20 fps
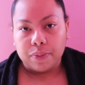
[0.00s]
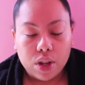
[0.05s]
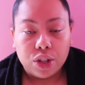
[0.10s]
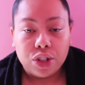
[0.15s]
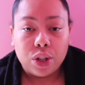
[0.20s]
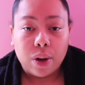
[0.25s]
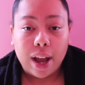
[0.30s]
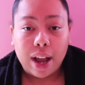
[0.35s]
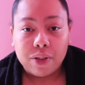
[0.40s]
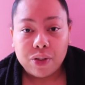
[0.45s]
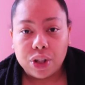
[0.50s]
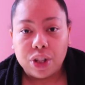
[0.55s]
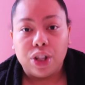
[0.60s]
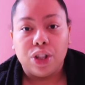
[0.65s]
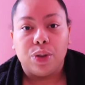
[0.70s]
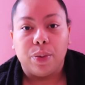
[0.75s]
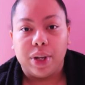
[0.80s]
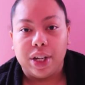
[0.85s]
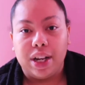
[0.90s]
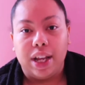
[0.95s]
So after the
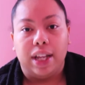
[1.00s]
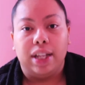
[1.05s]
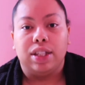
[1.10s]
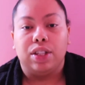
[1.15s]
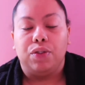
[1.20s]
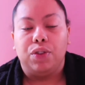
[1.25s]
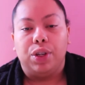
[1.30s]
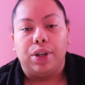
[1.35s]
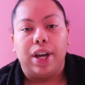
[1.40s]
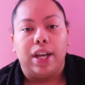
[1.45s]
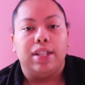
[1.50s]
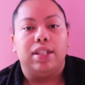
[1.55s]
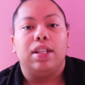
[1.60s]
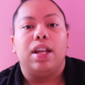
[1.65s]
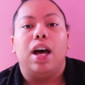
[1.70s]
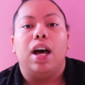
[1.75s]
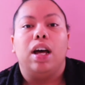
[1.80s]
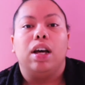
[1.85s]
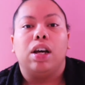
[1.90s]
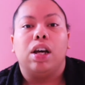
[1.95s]
3 days of you guys
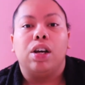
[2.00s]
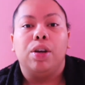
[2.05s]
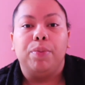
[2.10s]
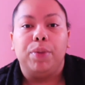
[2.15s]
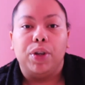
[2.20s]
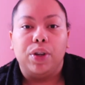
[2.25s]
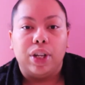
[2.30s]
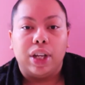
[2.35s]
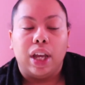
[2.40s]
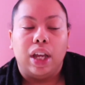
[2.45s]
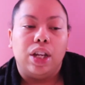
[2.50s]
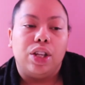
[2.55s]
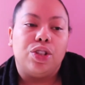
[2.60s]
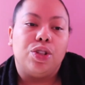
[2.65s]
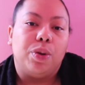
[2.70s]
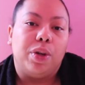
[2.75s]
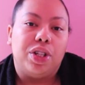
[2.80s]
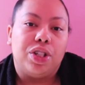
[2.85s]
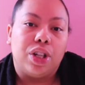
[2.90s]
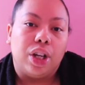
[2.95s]
not communicating
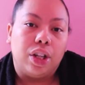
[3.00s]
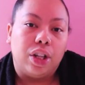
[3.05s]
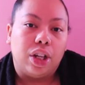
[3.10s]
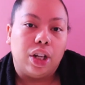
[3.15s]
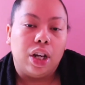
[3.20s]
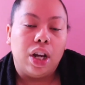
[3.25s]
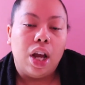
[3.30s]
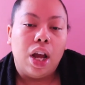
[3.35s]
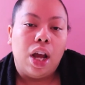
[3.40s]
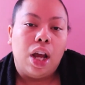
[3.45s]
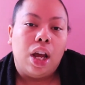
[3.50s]
to each other,